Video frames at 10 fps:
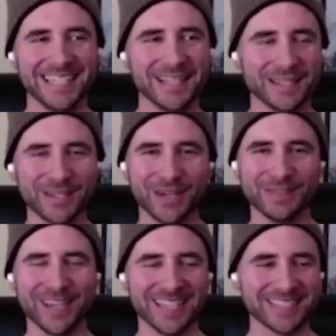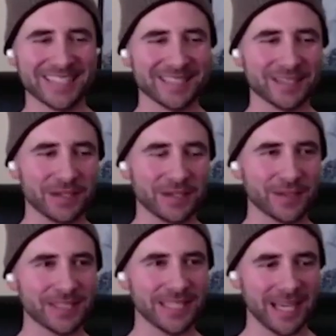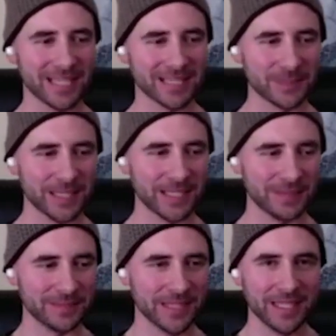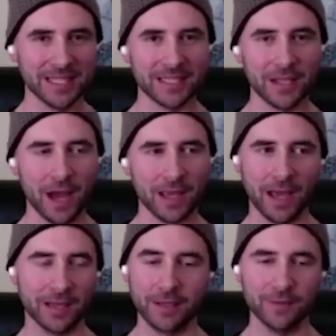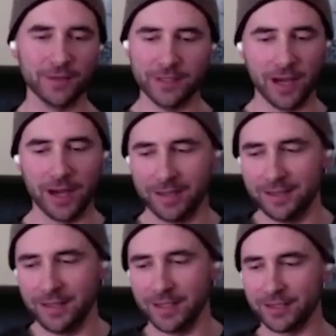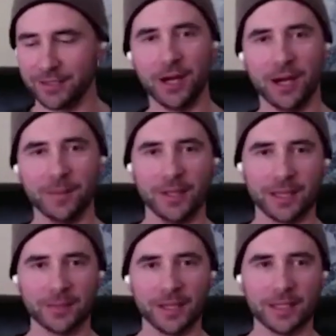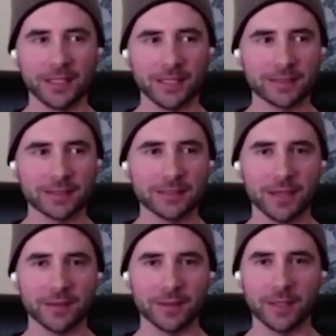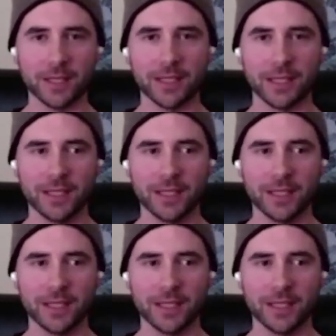that's hard, man. That's a, that's a hard question to ask, but, um, not yeah definitely not like a job like i'm not like slaving away